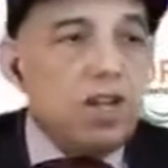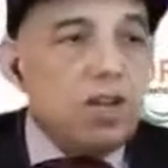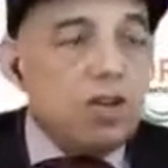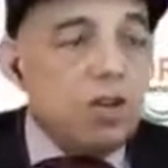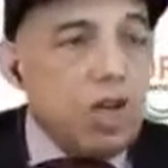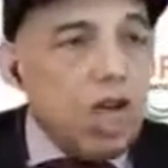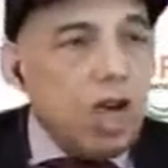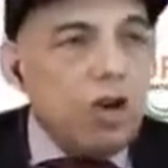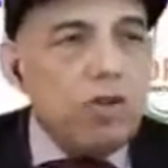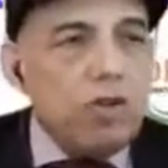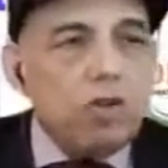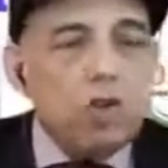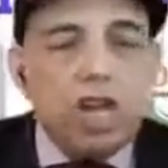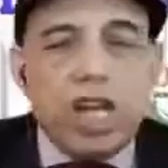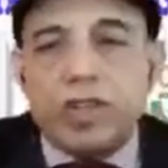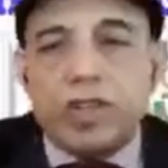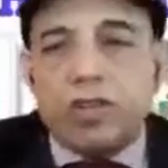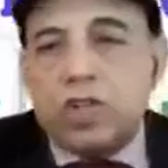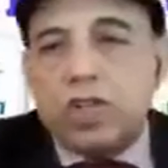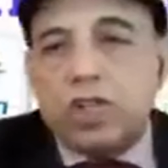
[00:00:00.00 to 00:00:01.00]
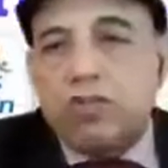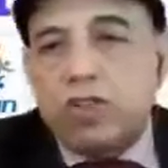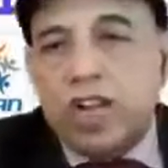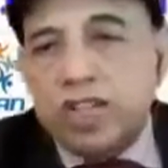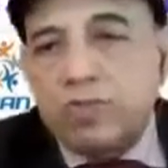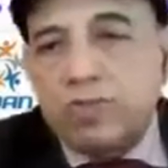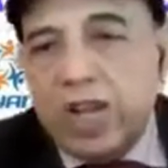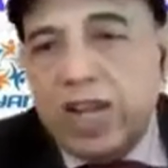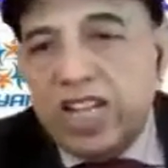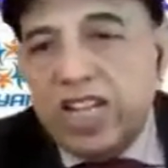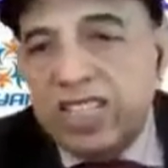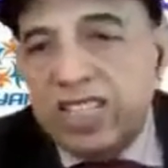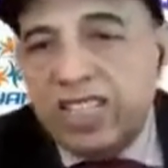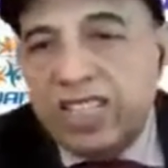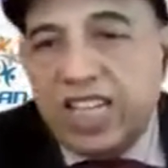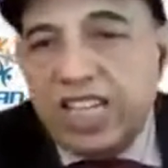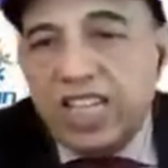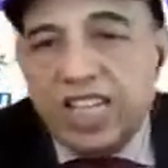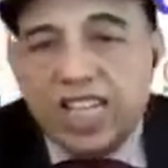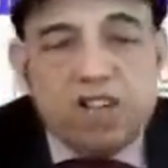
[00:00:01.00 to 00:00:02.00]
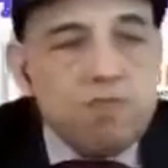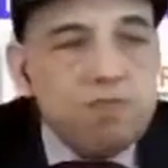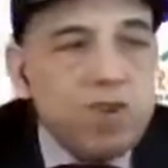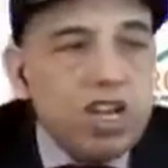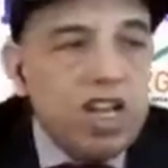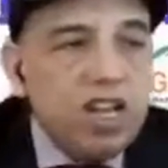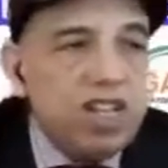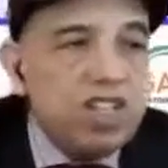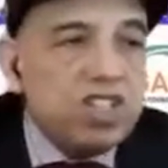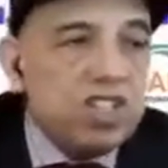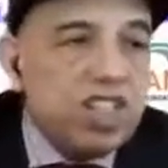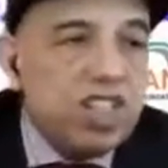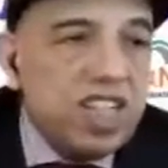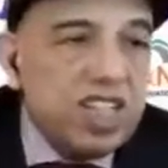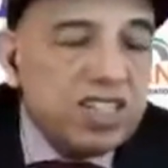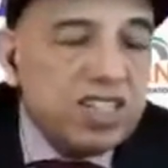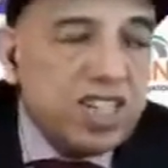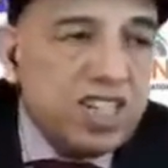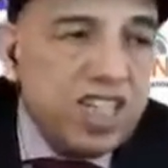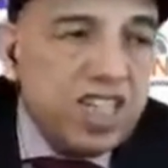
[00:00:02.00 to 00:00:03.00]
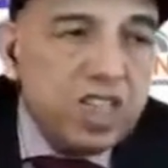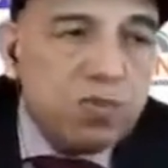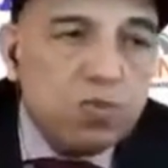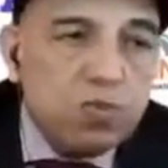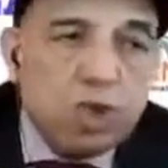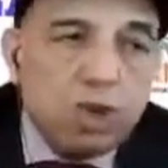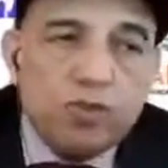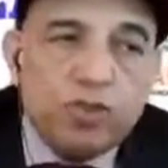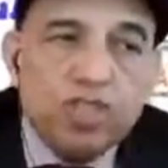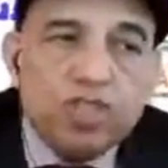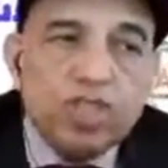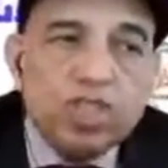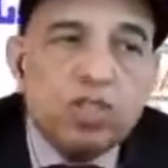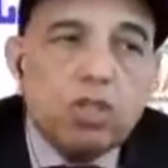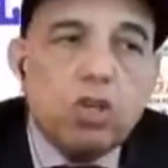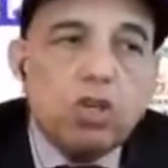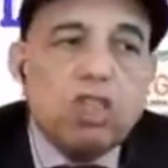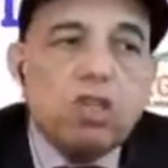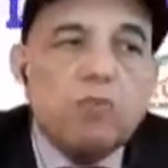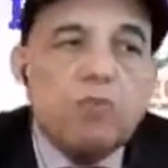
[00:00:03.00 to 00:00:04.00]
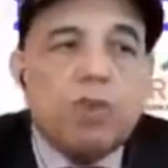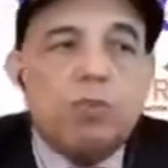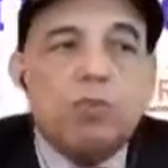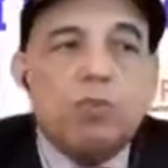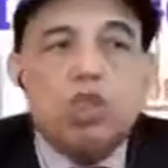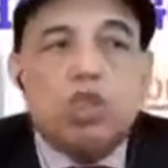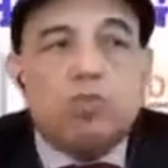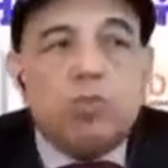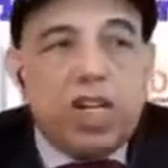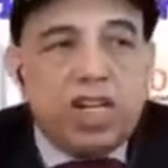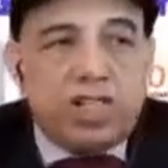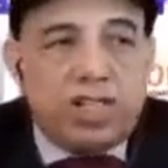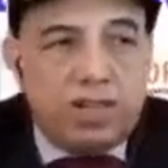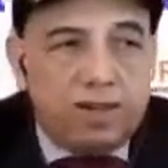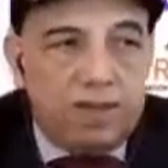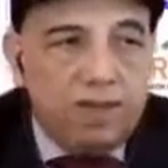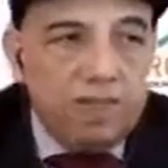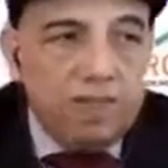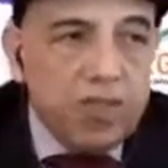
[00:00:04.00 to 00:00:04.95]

Now, I would like to invite my second panelist guest, and he is Professor Dr. Pramod Pathak.